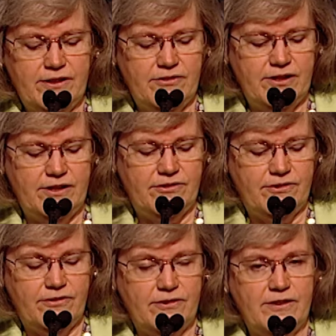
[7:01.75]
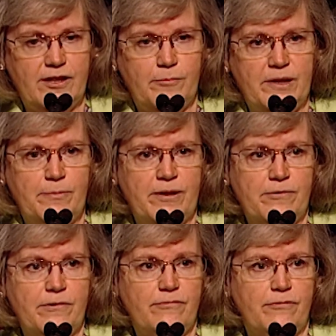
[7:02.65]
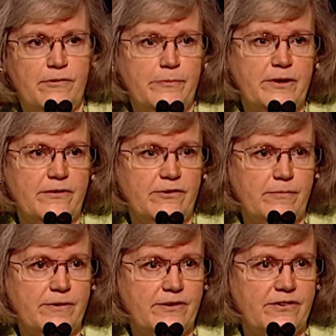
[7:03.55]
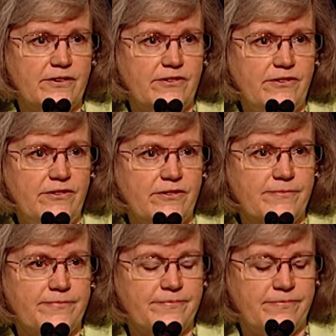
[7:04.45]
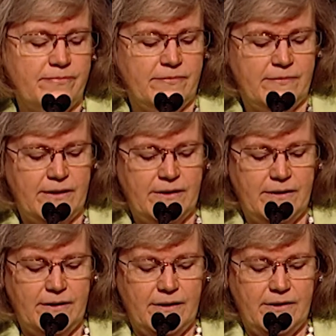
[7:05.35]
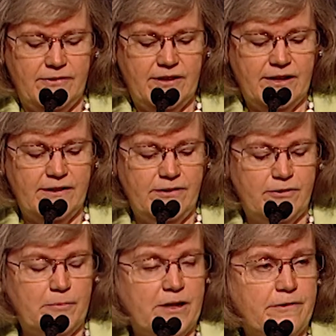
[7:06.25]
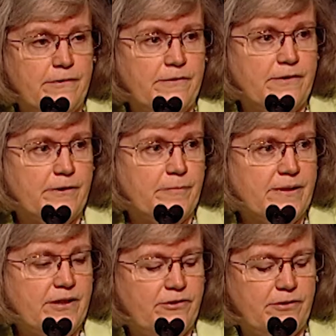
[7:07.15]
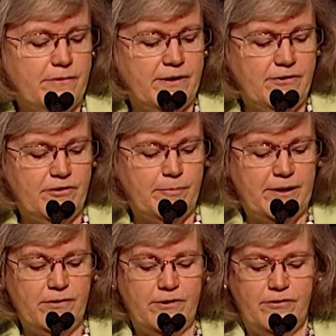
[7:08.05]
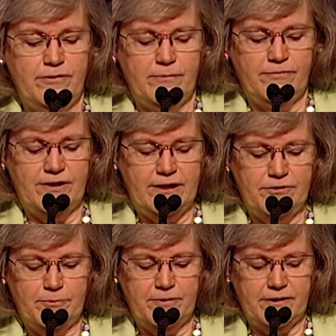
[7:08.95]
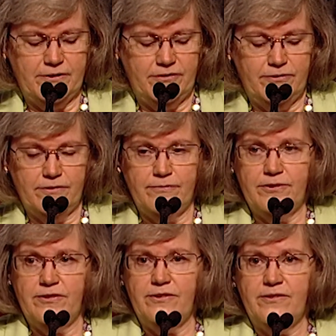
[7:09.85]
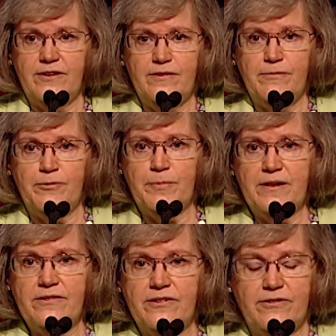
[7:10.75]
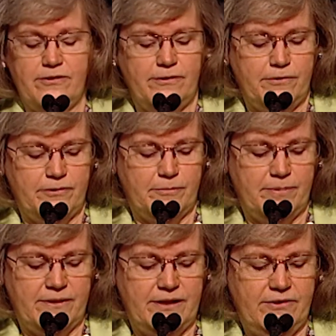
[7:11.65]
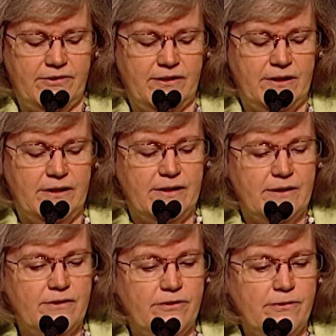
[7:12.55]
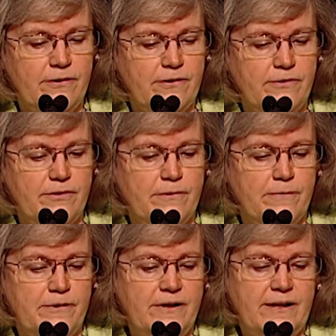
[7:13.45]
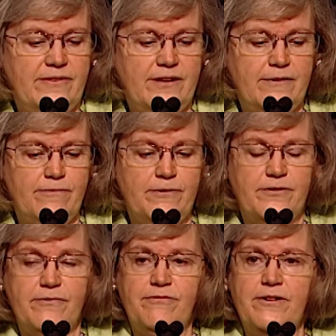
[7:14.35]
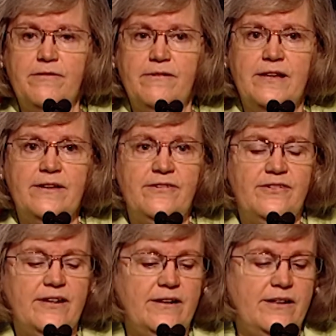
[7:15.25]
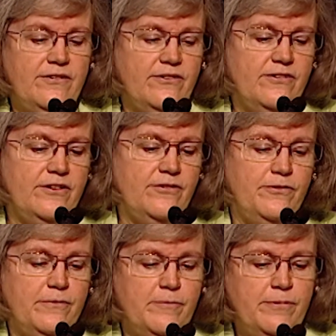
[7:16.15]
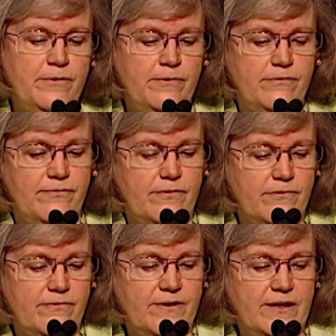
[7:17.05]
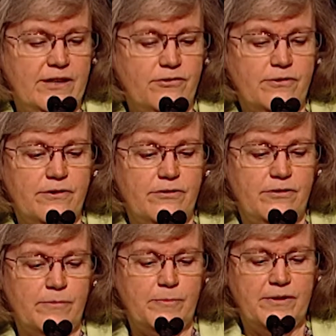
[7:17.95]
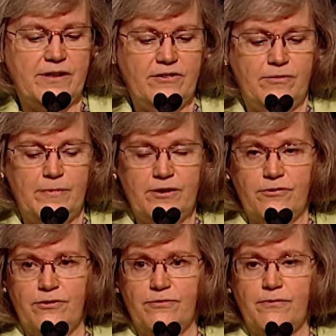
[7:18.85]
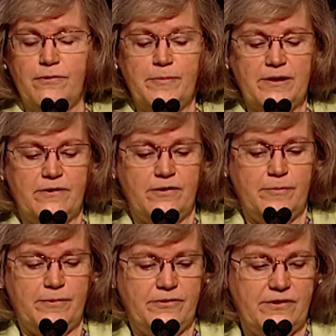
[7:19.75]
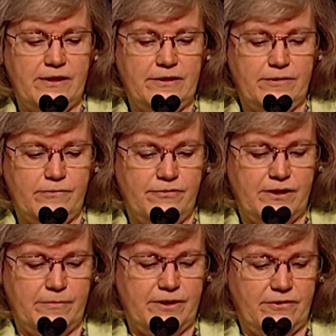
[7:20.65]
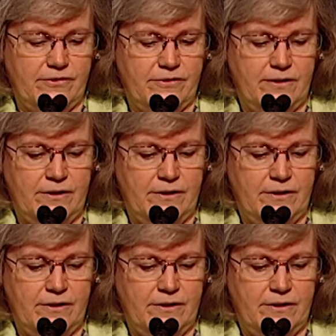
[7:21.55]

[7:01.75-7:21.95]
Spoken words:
education so they can make better informed consumer decisions. Second, to monitor their complaints to us about consumer financial products and services and the responses to those complaints. And third, to coordinate the efforts of federal and state agencies to improve financial consumer protection measures for military personnel and their families.